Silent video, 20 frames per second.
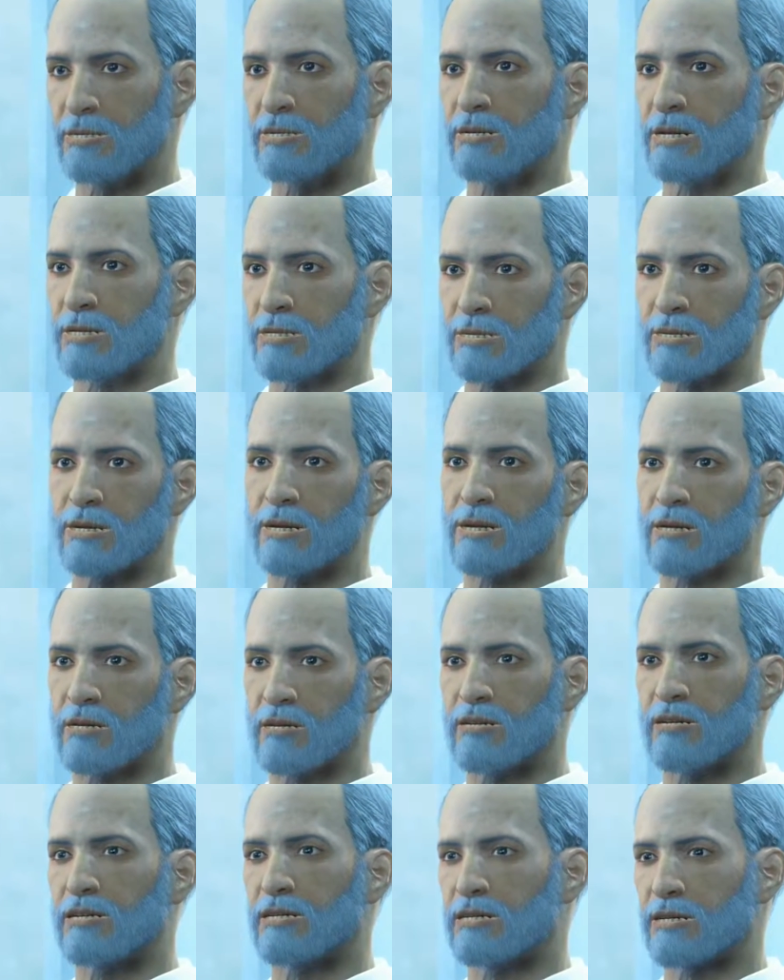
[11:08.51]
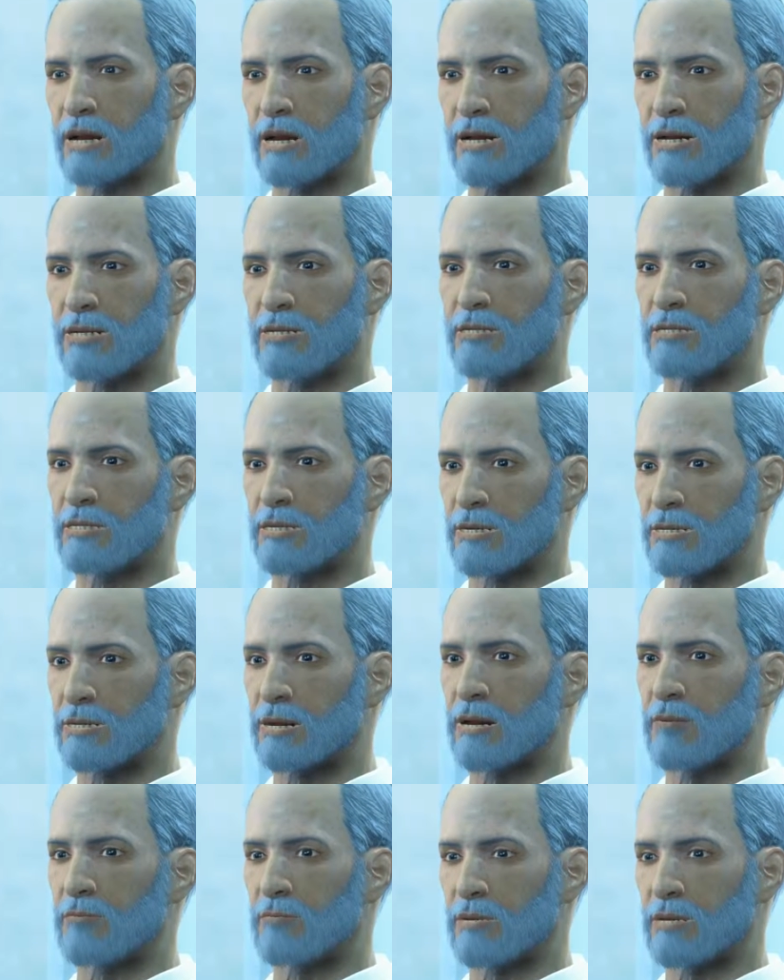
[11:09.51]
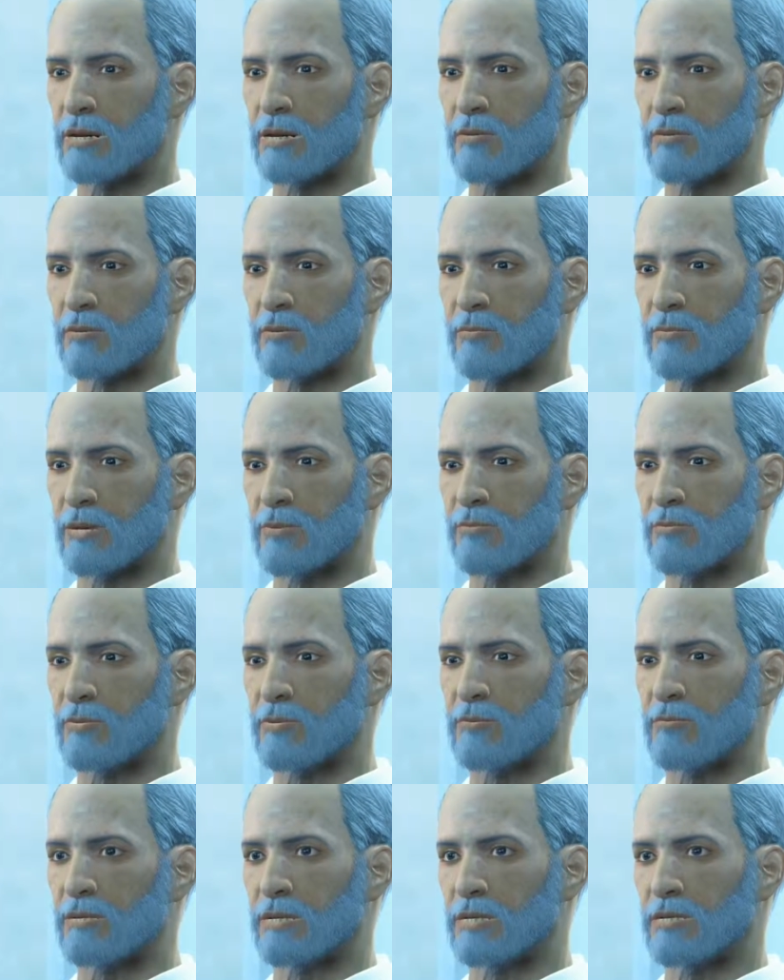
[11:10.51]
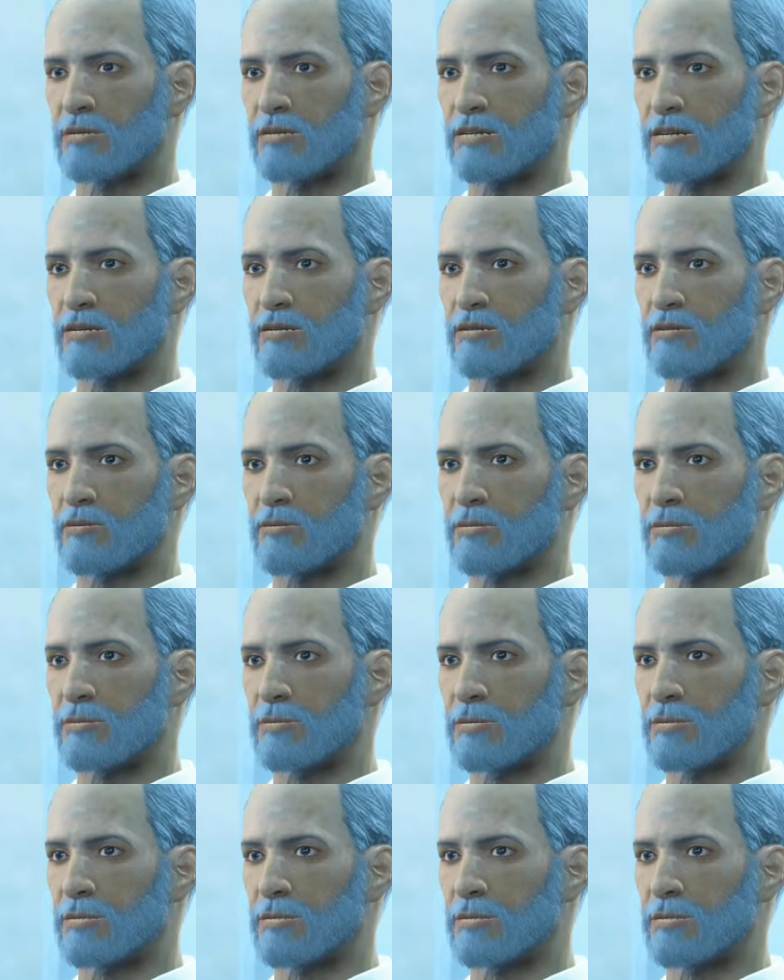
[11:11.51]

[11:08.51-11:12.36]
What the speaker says: dedicated to science like every other member of the Institute.